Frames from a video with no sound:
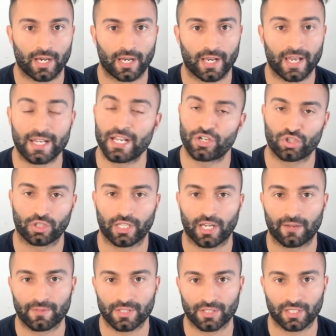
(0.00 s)
initially,
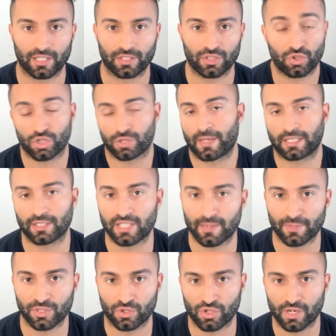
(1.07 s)
obviously, to just make the
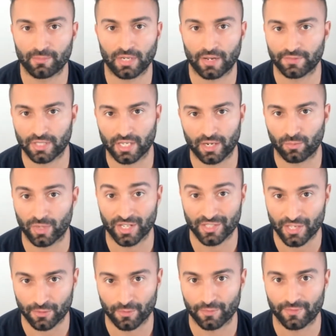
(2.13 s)
same as the gym, but obviously I didn't want to
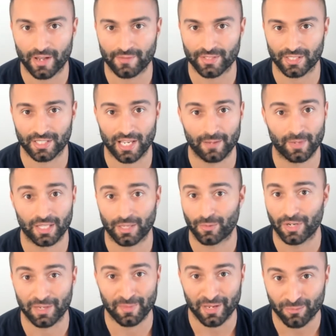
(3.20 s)
settle for 5-6K a month. I
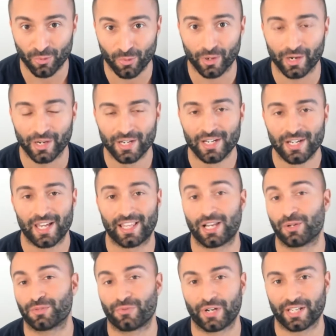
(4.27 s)
wanted to make more. And then
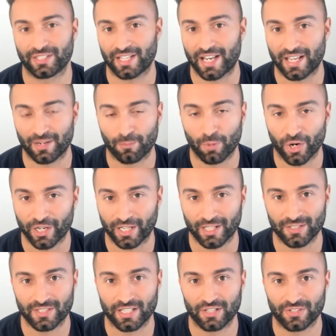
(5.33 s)
it was funny, because then I had a marketing
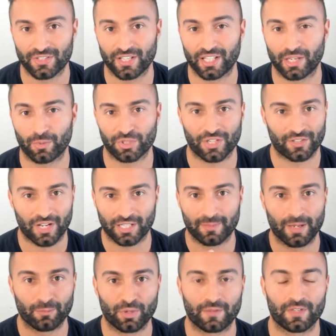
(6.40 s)
and sales ceiling, which I talked
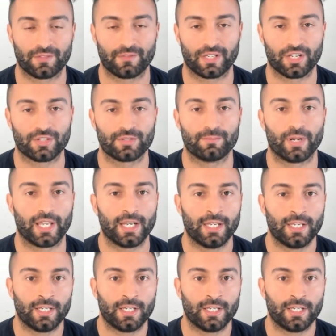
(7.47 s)
about in previous videos. But